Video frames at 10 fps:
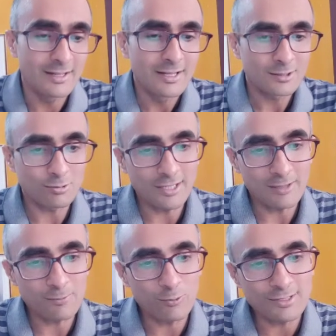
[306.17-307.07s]
So there are
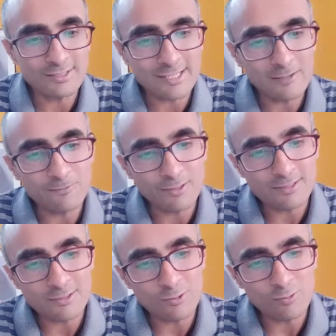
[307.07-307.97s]
four steps. First,
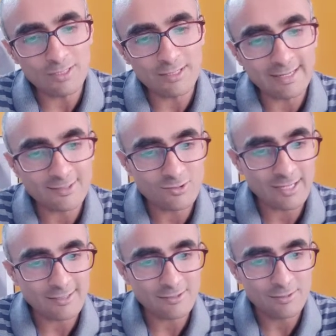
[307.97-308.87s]
nuclear
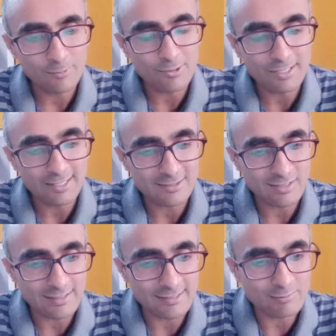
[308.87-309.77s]
extract, protein extract
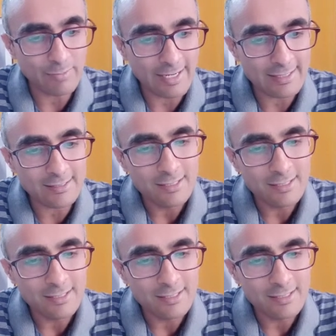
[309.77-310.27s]
is made,